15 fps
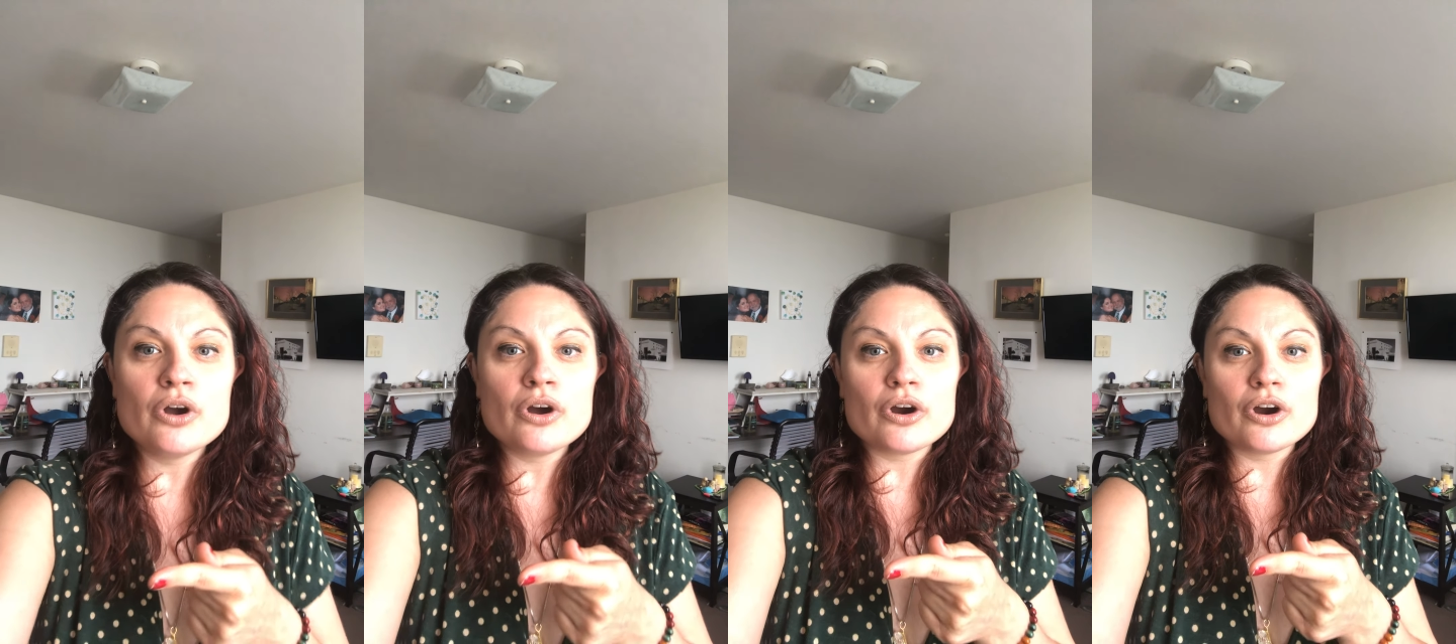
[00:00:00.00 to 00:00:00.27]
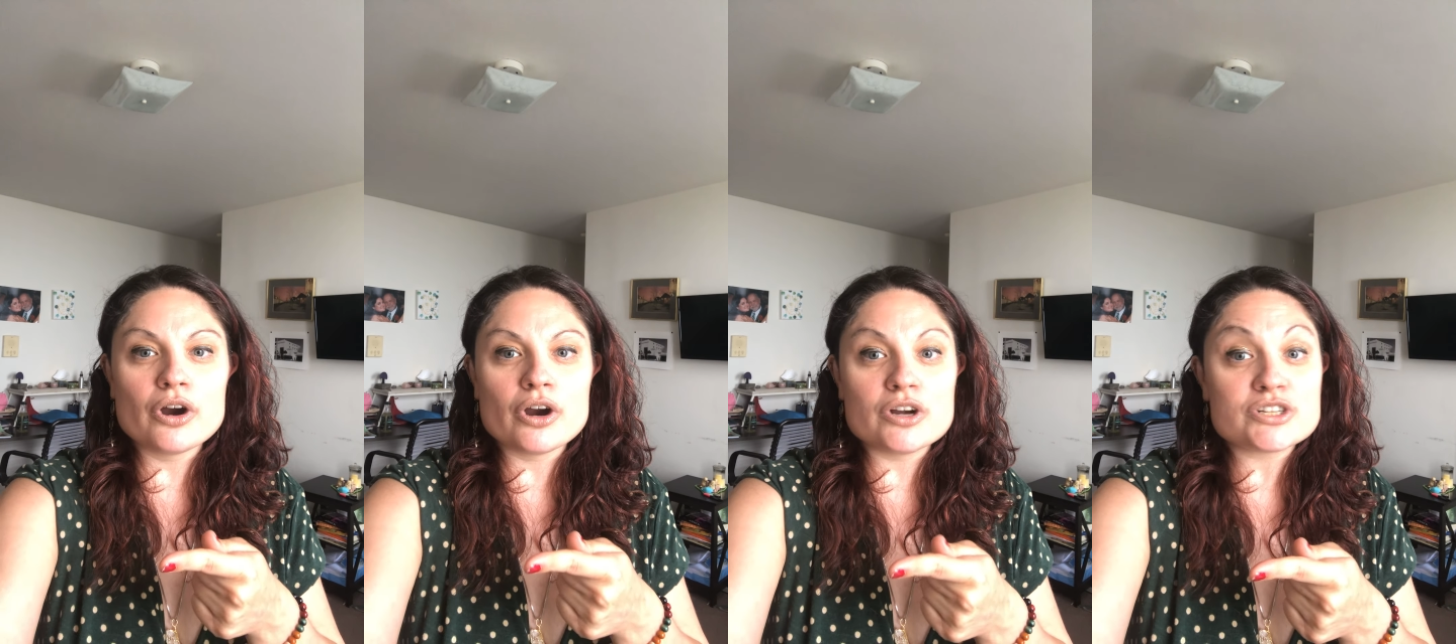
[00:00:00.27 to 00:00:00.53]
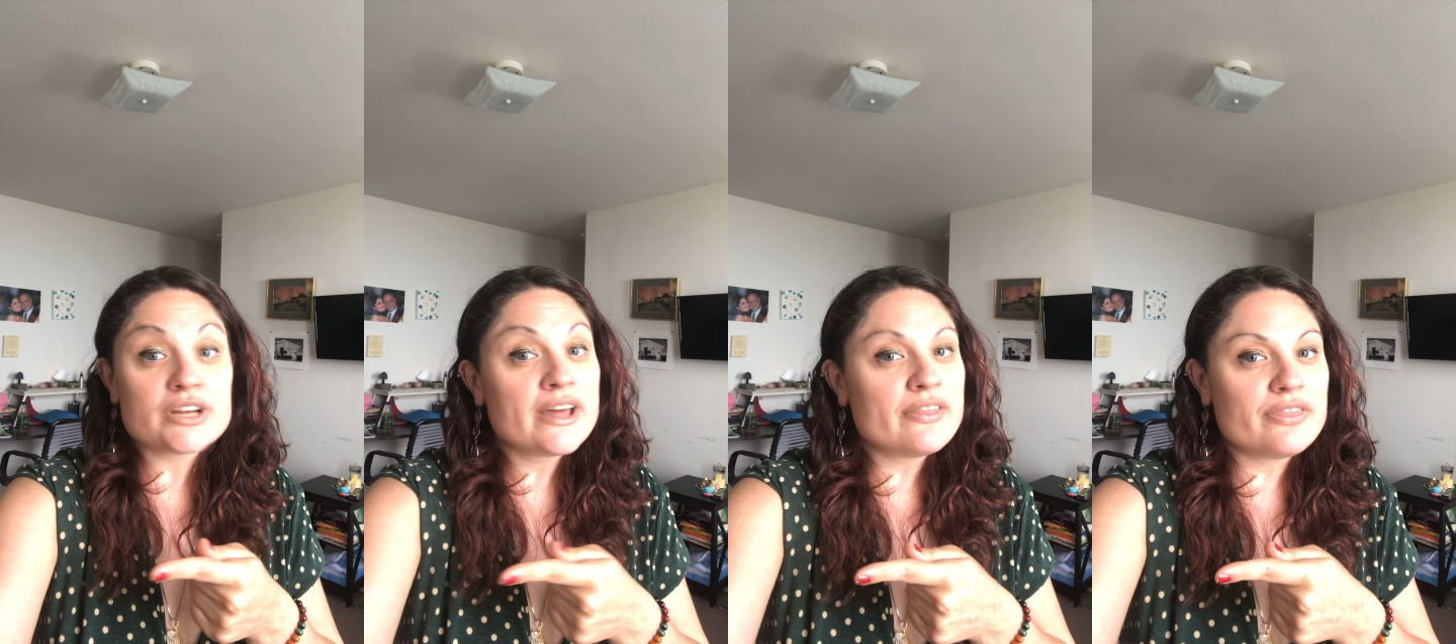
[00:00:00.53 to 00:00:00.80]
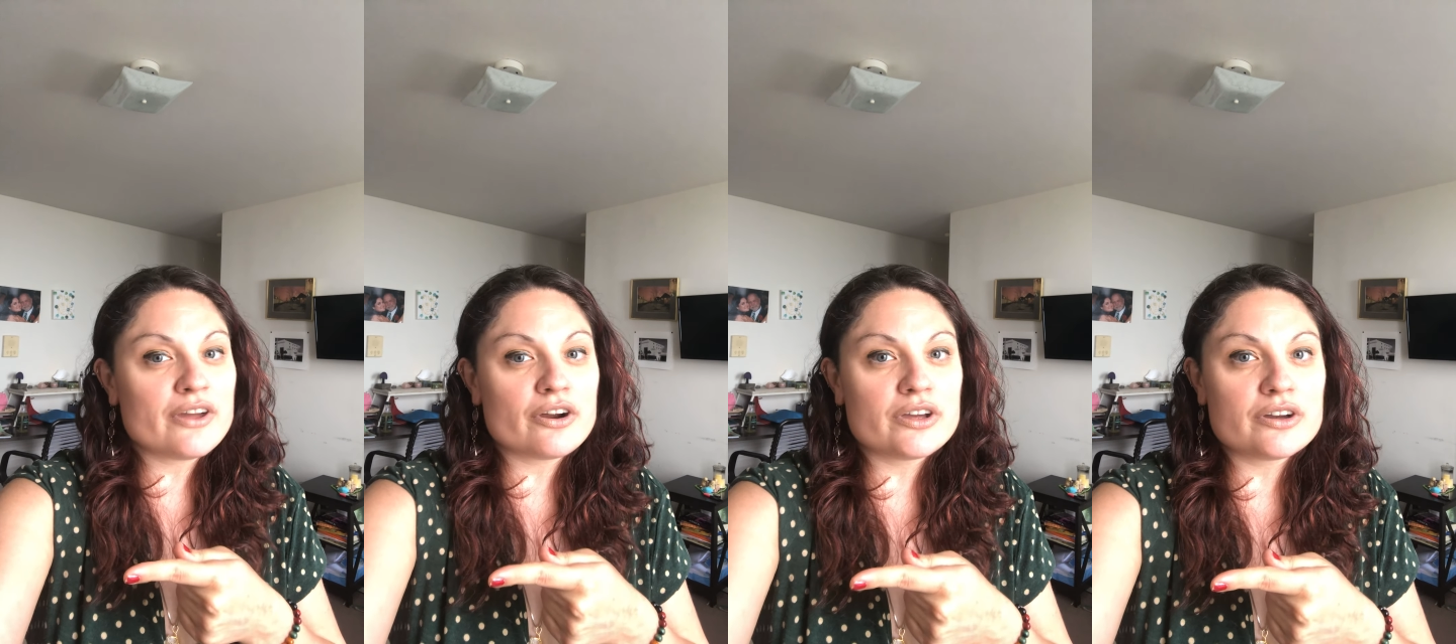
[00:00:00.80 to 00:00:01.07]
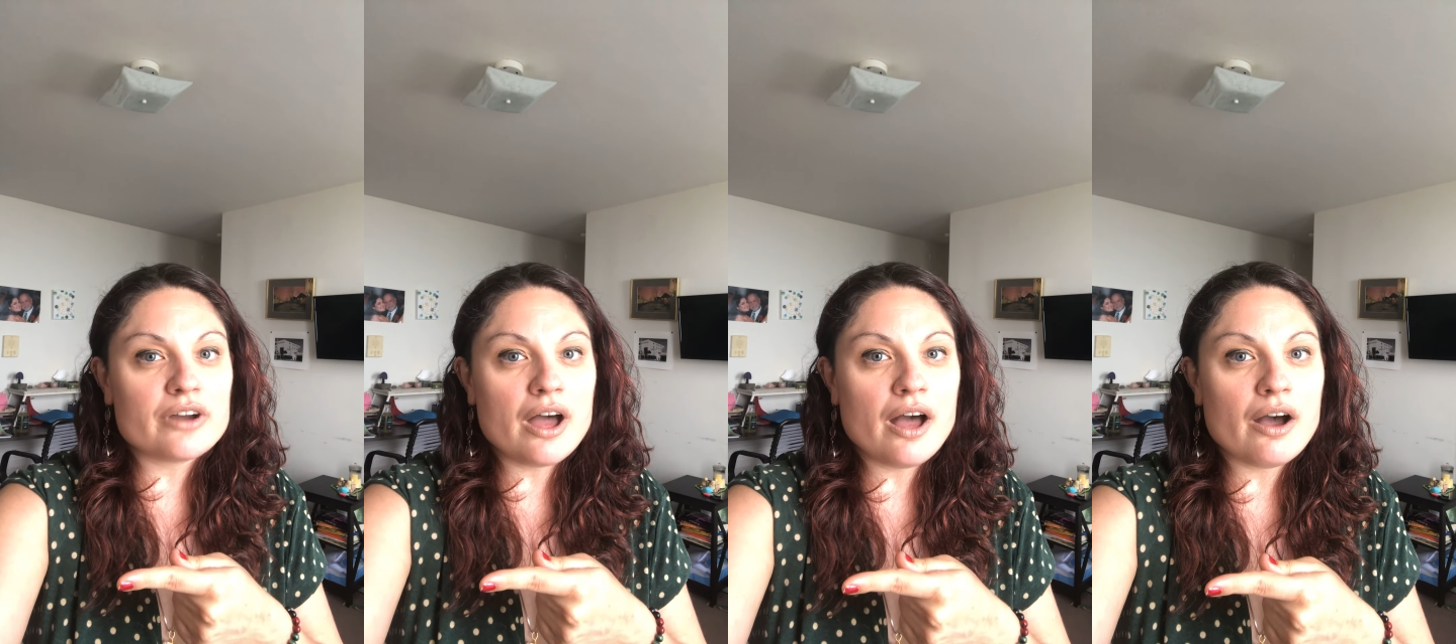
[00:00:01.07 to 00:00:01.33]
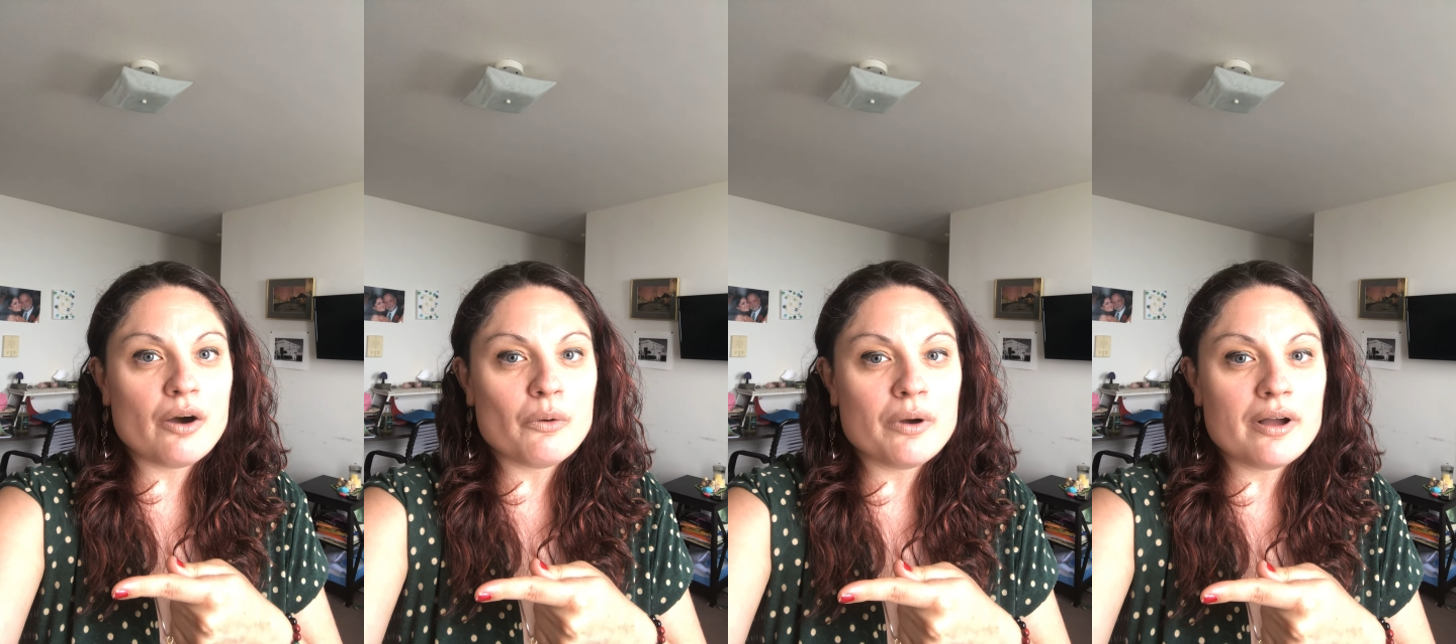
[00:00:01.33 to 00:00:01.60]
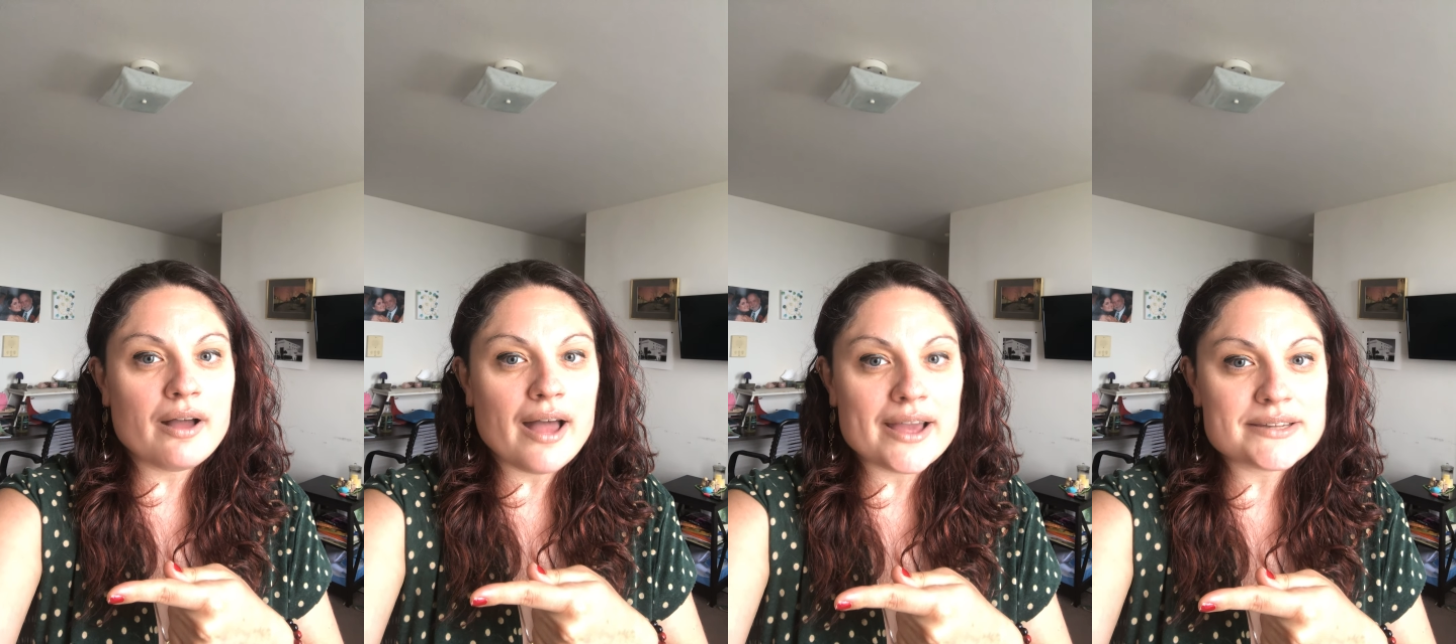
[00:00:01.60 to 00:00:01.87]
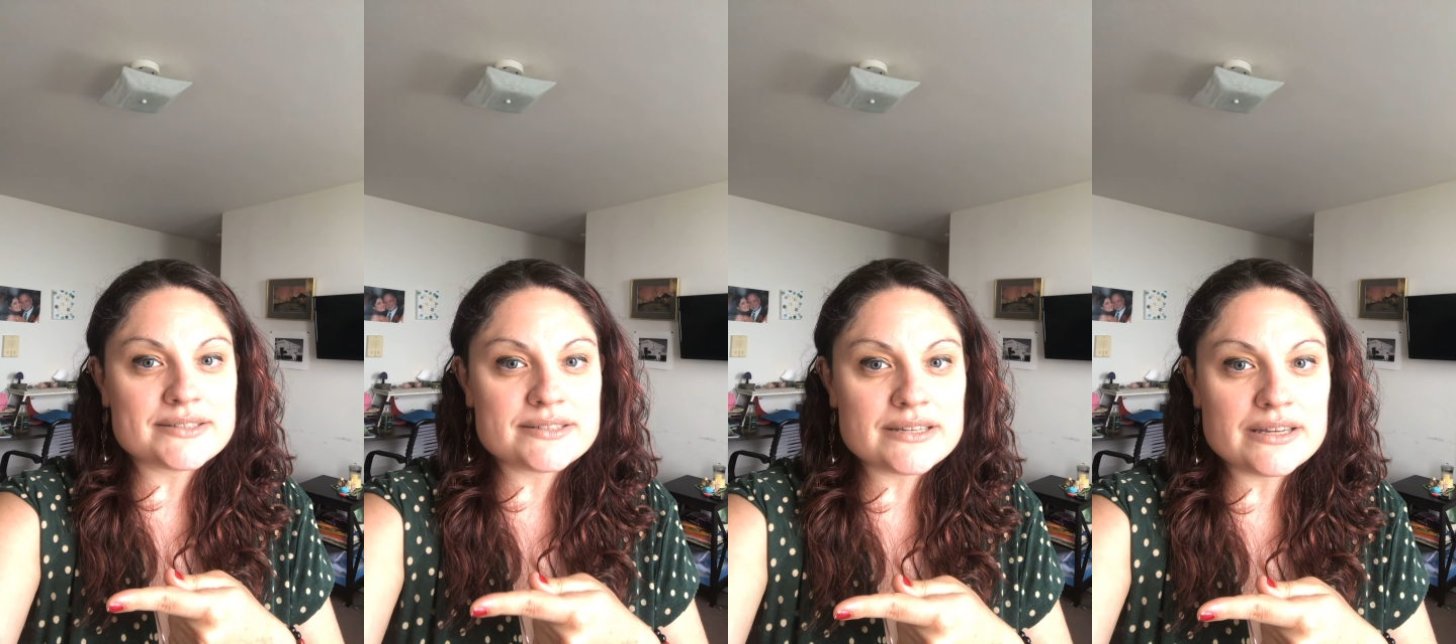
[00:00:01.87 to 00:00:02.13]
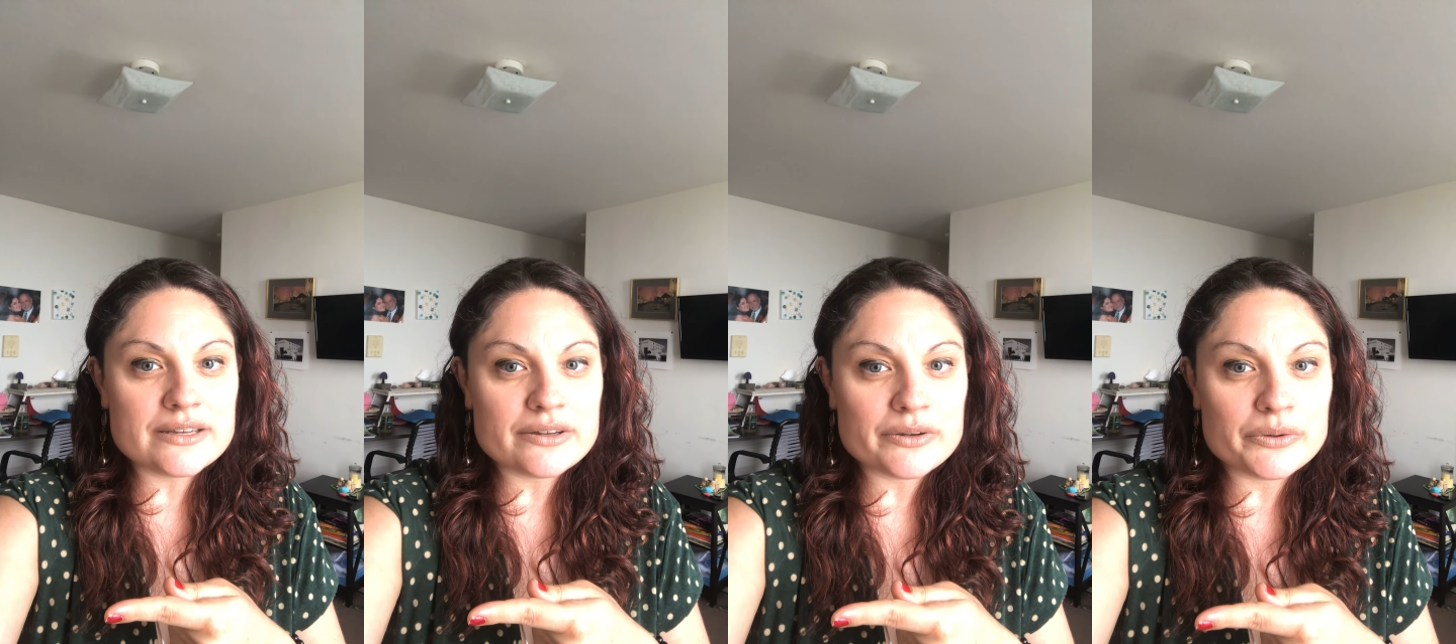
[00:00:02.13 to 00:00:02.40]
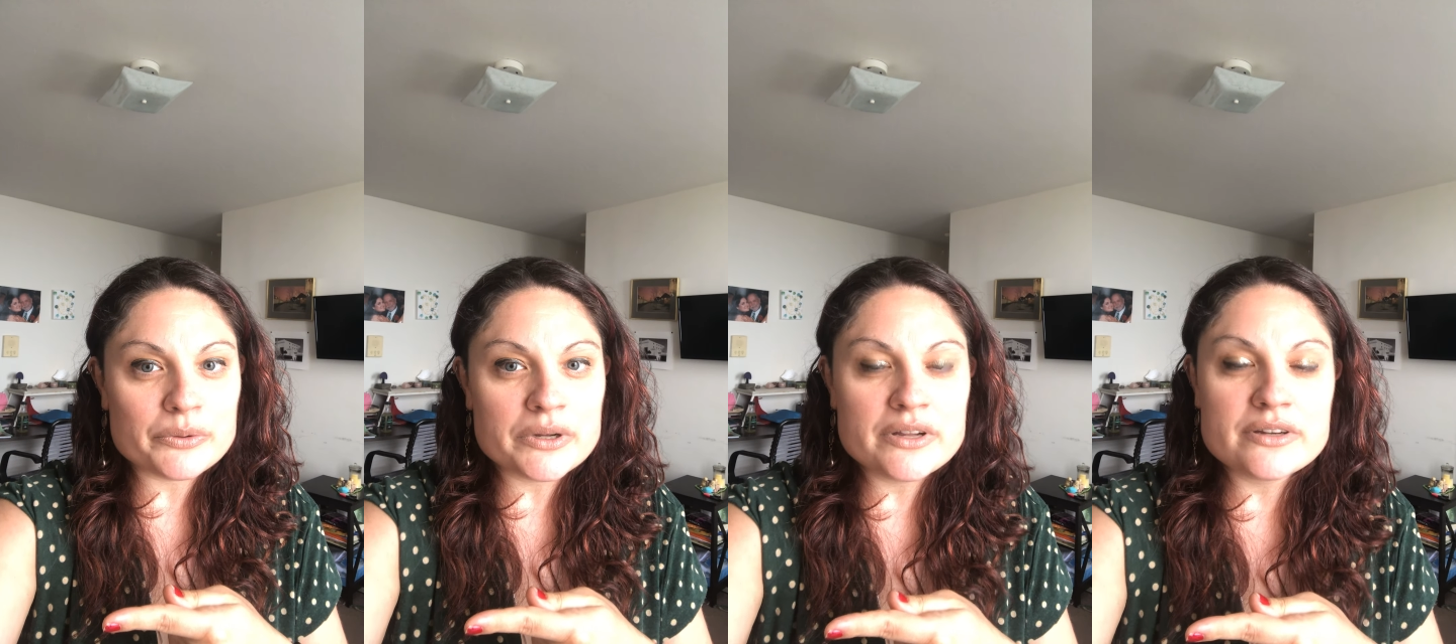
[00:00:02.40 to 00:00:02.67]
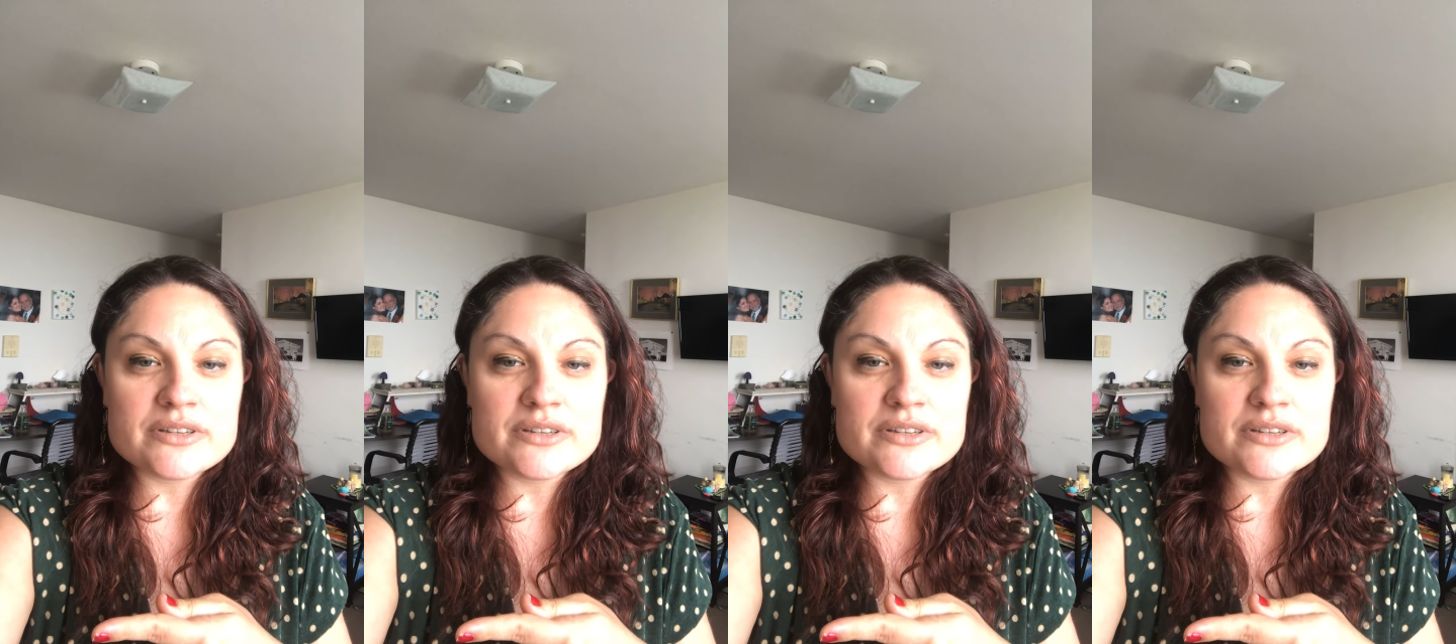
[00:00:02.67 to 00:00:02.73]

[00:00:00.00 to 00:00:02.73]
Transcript: urge, there you go, I see you,